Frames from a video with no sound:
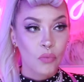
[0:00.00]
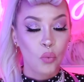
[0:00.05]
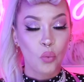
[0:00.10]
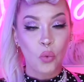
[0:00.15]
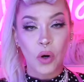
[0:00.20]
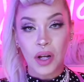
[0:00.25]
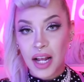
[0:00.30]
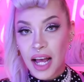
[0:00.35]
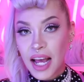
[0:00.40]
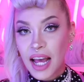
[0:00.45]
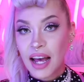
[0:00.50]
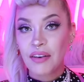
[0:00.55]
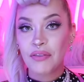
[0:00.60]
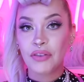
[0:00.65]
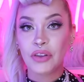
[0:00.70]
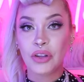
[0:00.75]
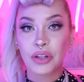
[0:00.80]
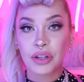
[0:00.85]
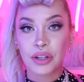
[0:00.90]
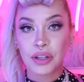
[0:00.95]
what I have
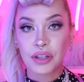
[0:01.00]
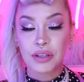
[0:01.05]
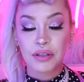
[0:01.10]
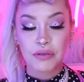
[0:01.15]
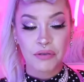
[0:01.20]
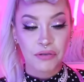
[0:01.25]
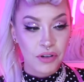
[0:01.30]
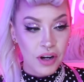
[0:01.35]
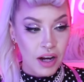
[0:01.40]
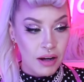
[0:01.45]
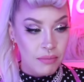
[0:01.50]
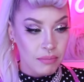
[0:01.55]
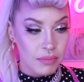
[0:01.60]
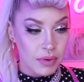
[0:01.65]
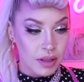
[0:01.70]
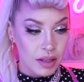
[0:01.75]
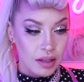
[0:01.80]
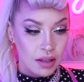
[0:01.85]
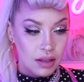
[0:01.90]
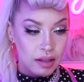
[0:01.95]
learned from